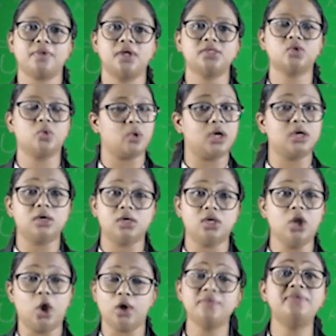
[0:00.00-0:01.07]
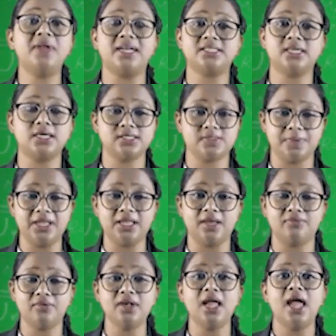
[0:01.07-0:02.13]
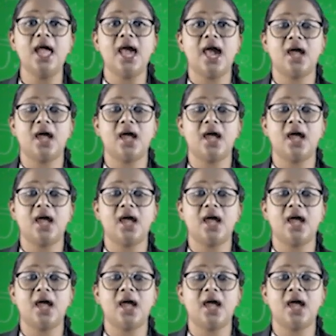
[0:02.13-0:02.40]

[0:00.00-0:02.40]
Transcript: So lot of data is being given